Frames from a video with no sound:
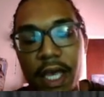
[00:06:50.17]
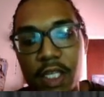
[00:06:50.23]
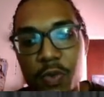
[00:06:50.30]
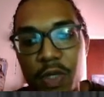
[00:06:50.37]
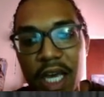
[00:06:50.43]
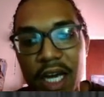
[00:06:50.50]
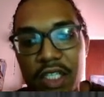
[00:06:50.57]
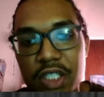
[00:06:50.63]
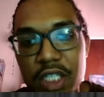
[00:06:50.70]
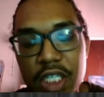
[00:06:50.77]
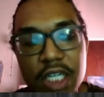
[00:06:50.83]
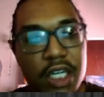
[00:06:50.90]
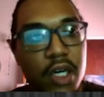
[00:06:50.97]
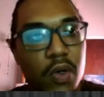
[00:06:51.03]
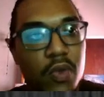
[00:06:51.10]
is we actually
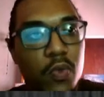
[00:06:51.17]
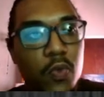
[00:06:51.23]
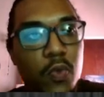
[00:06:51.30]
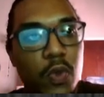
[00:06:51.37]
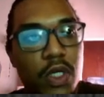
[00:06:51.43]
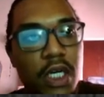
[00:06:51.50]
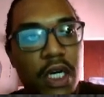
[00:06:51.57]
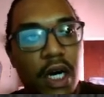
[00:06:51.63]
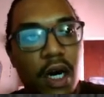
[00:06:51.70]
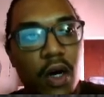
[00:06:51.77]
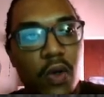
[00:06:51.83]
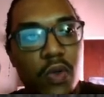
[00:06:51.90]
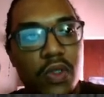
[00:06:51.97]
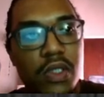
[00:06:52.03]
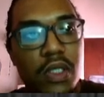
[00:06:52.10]
gonna work
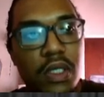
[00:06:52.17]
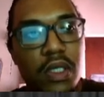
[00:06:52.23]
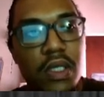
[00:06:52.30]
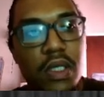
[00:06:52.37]
out